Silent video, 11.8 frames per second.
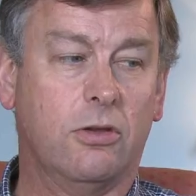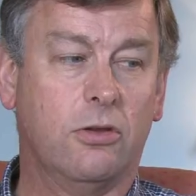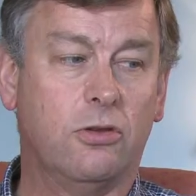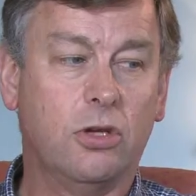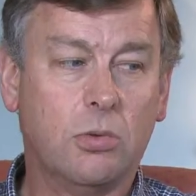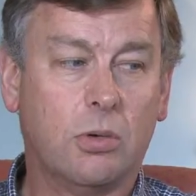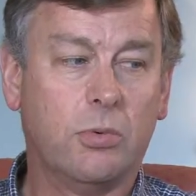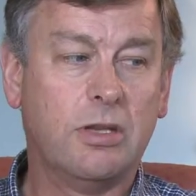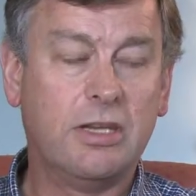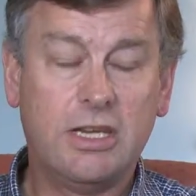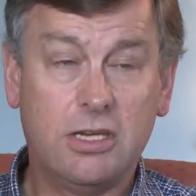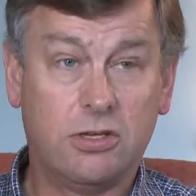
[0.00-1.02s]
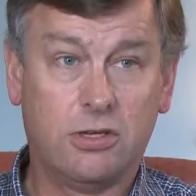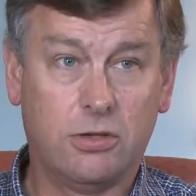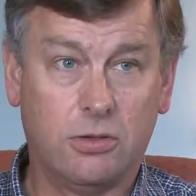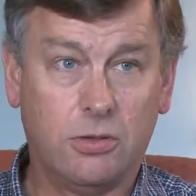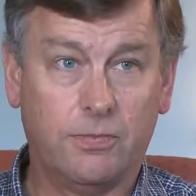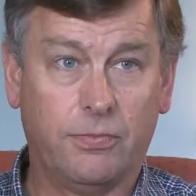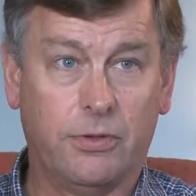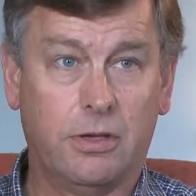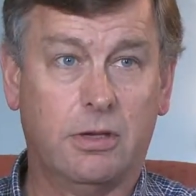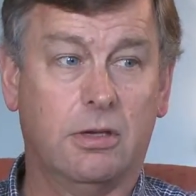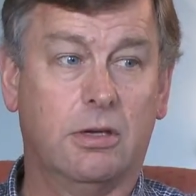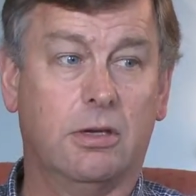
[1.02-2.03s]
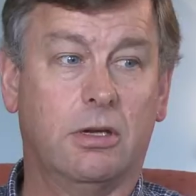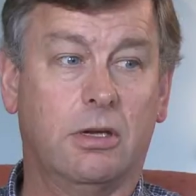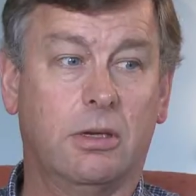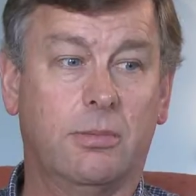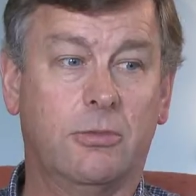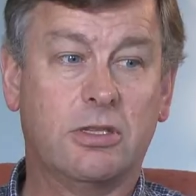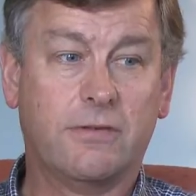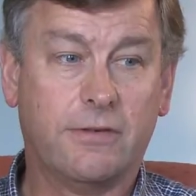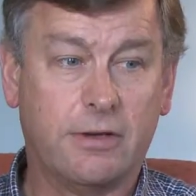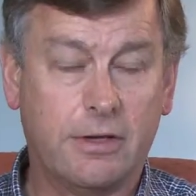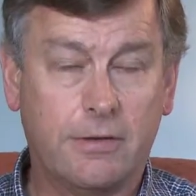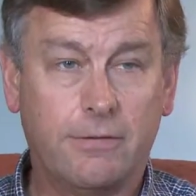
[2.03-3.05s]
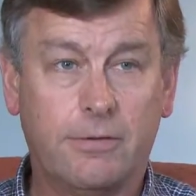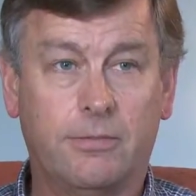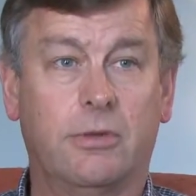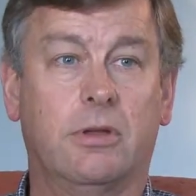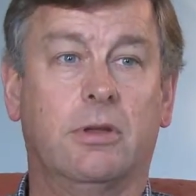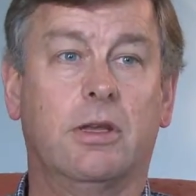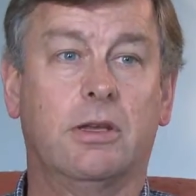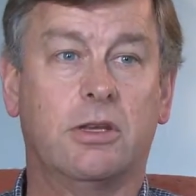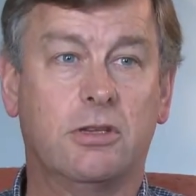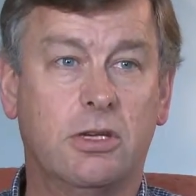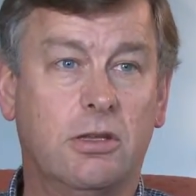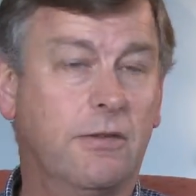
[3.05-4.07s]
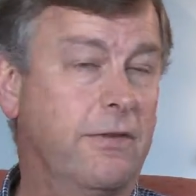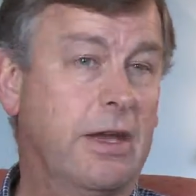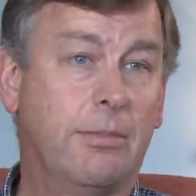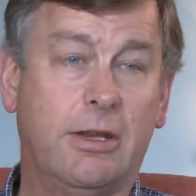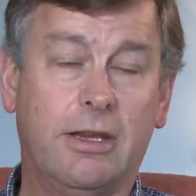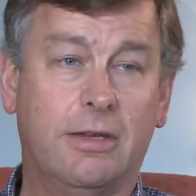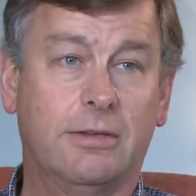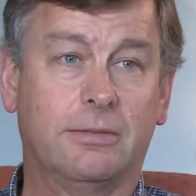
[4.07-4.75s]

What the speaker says: do what we need to do to survive and continue the family.